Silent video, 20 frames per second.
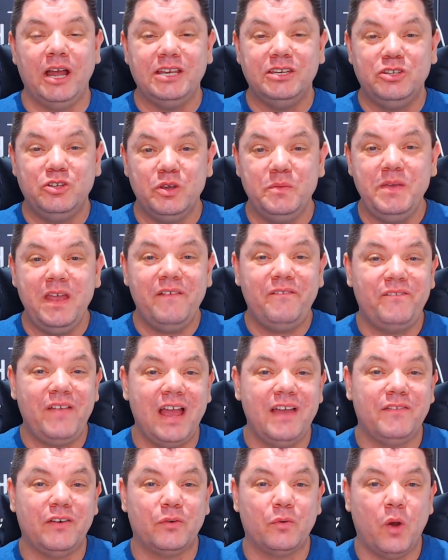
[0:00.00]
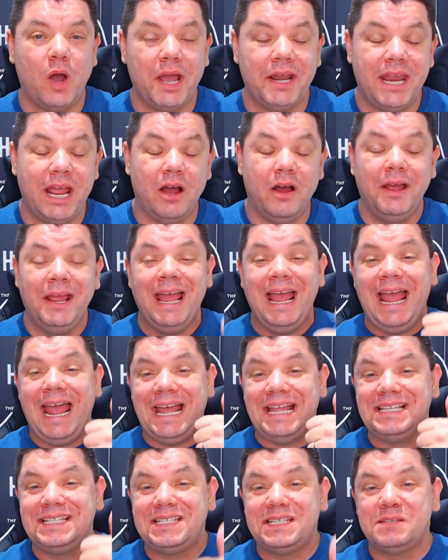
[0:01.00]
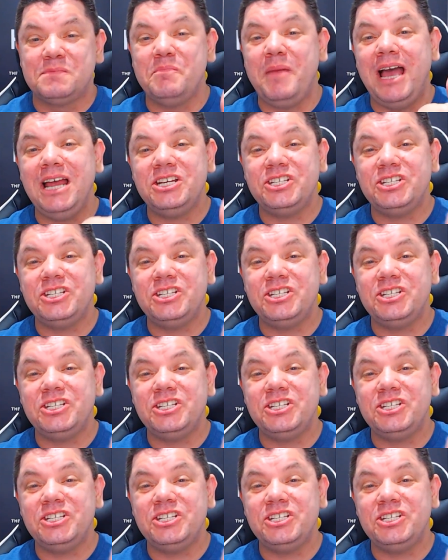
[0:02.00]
do me a favor right now and smash